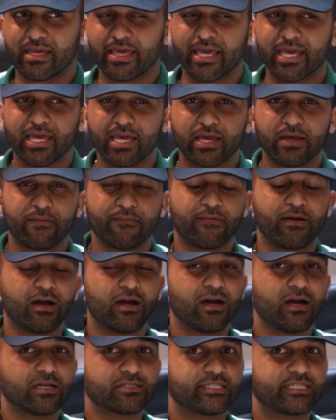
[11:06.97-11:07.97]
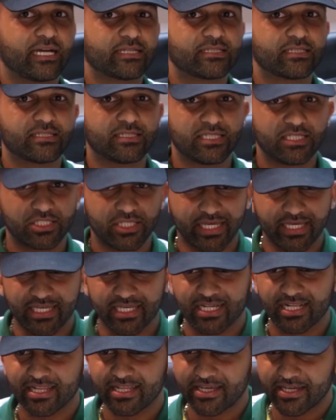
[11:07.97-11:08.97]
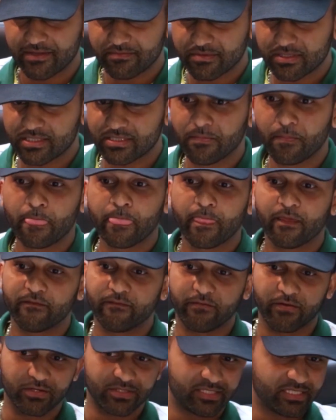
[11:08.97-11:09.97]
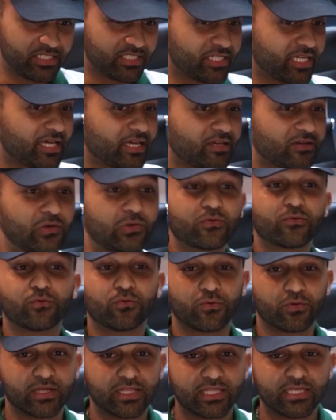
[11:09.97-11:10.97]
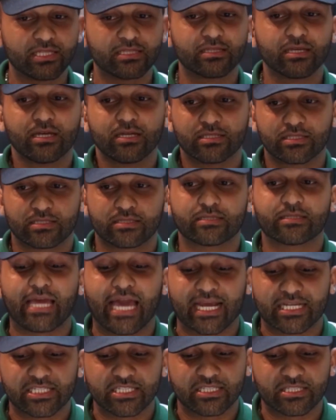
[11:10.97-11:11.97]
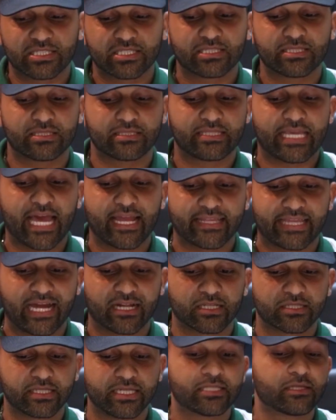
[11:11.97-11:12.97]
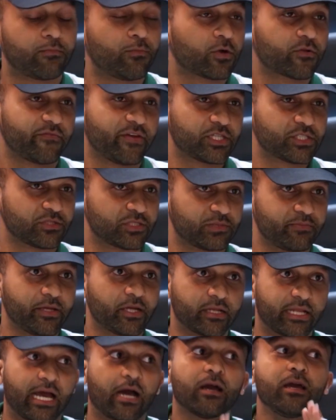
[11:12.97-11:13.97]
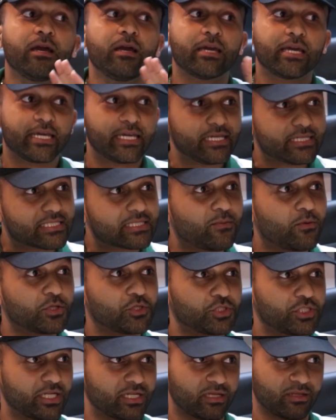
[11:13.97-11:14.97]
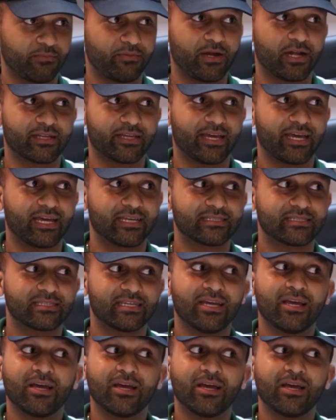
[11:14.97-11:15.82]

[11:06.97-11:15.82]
Him, shout out to DJ Eclipse, first DJ who really actually sat down. He's a motivational speaker now. He's someone you should get on the podcast.